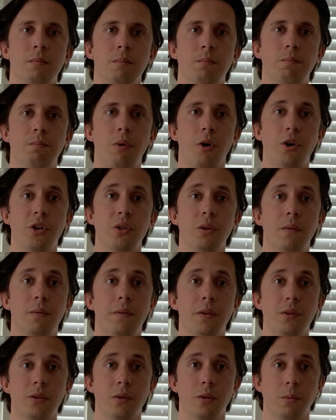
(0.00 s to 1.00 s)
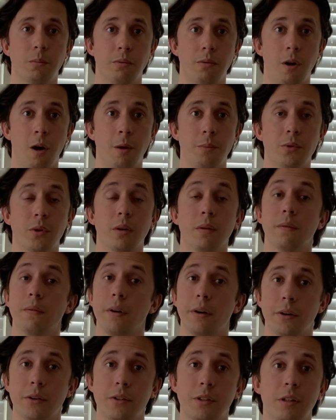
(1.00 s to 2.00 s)
Partial physical prompts are
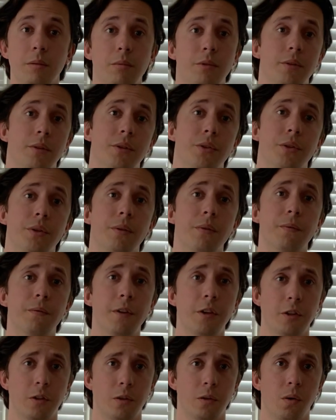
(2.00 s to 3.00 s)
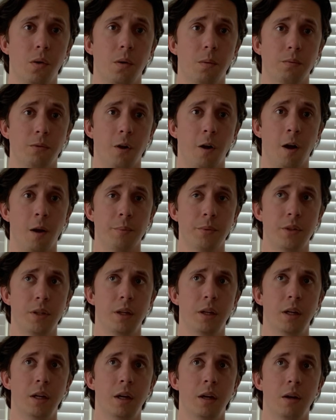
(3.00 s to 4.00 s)
very similar to physical prompts,
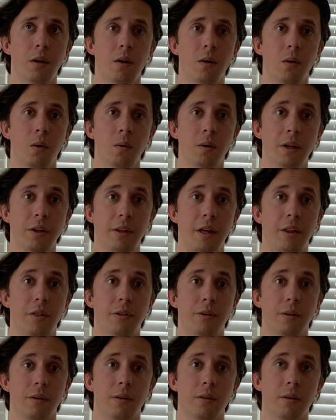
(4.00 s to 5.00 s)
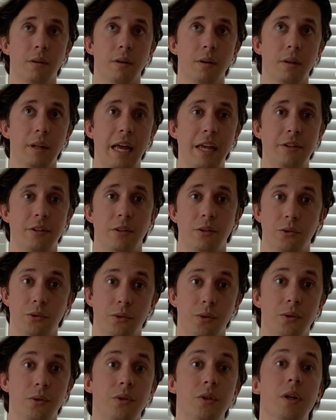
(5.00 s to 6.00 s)
only that they're less
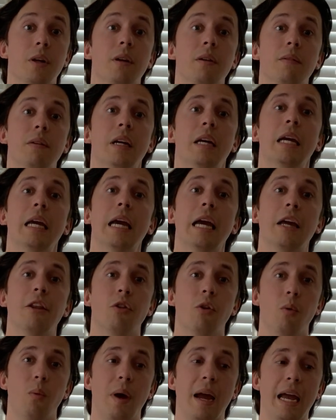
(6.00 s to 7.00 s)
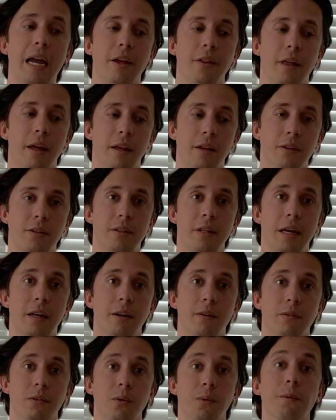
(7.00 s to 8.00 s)
intrusive in the way that instead
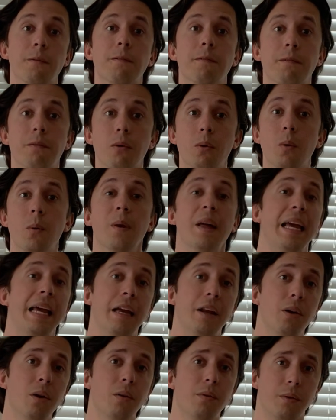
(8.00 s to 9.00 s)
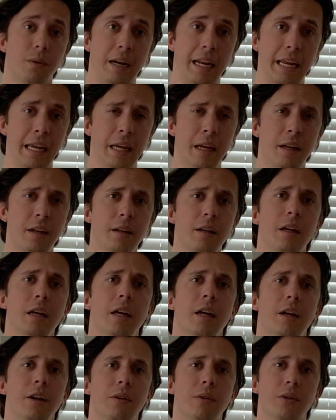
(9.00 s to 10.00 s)
of doing full hand over hand,
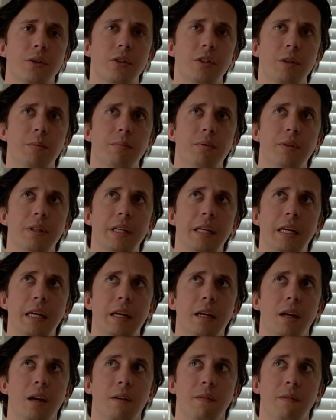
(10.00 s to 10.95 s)
you're simply